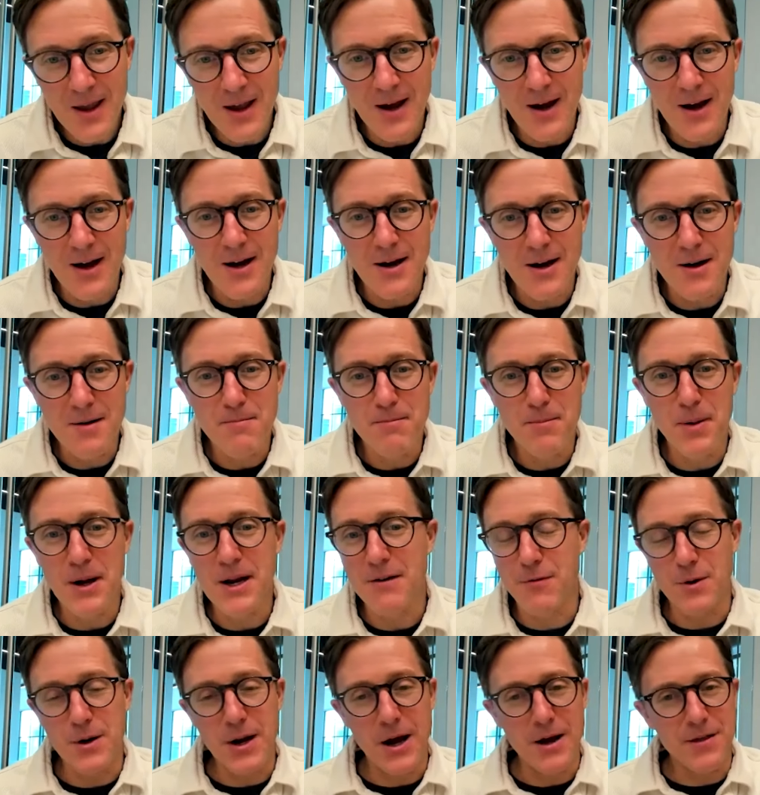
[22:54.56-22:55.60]
Um, but if
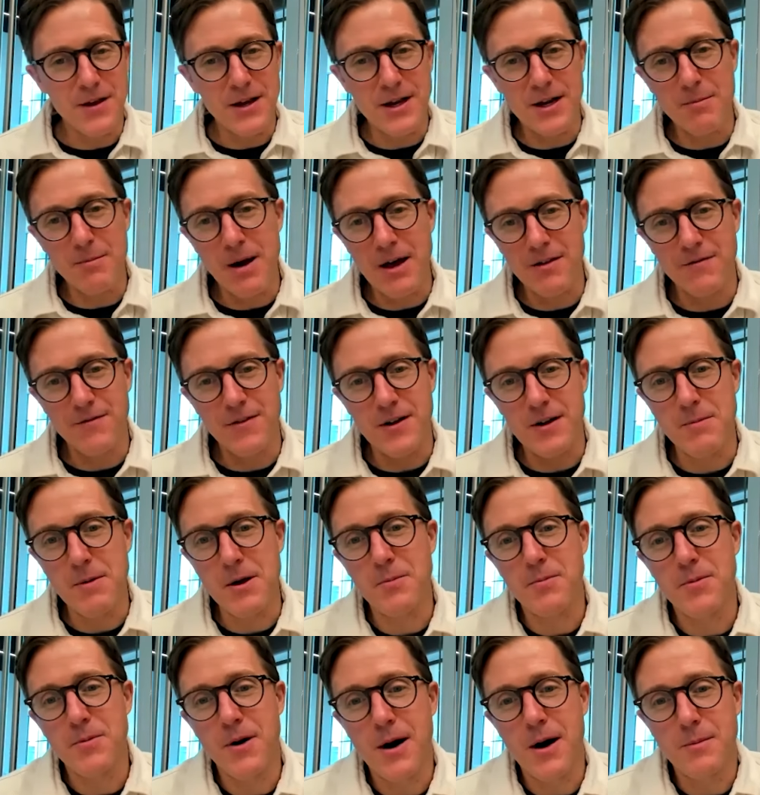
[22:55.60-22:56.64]
we're not thinking about the
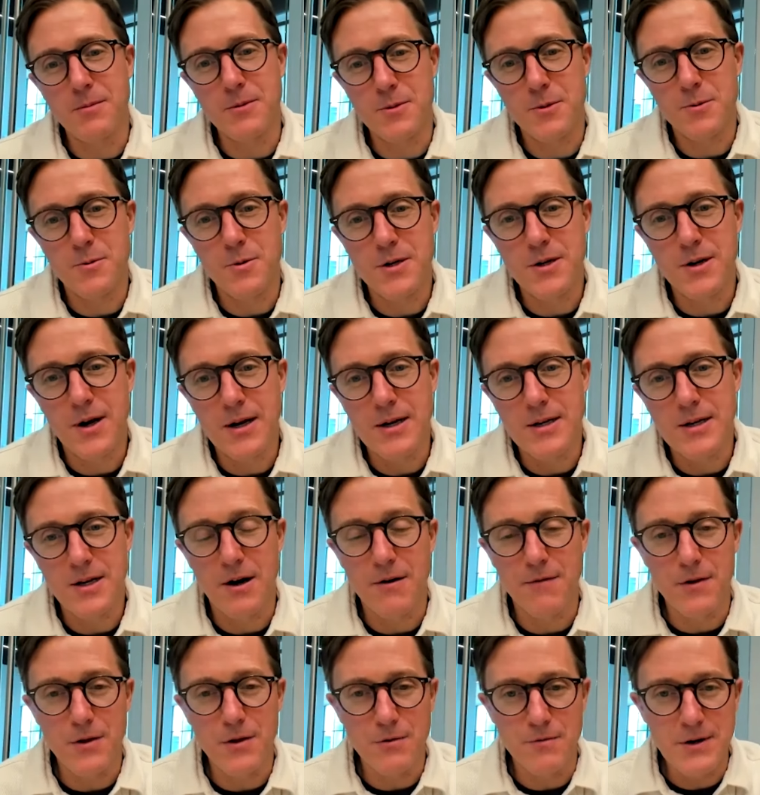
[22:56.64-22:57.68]
fundamental problems we're trying to
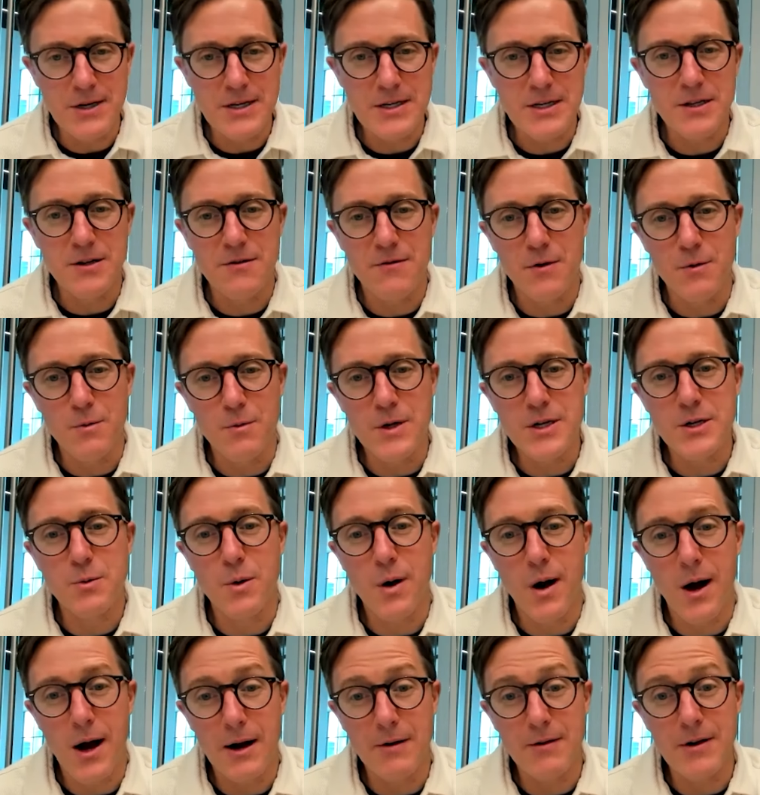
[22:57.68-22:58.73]
solve or the reasons for which
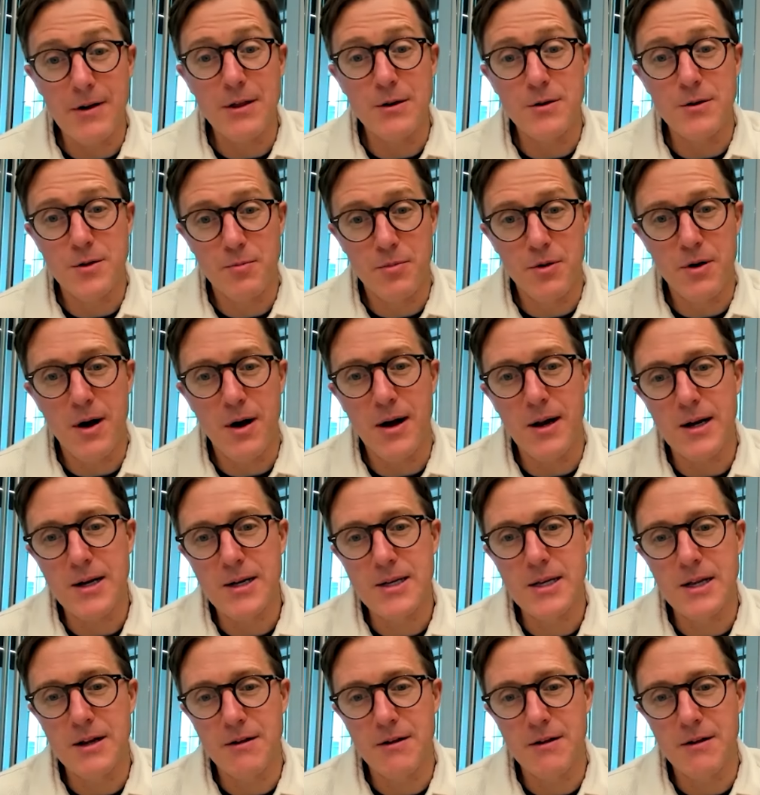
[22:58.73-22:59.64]
we're hiring those products,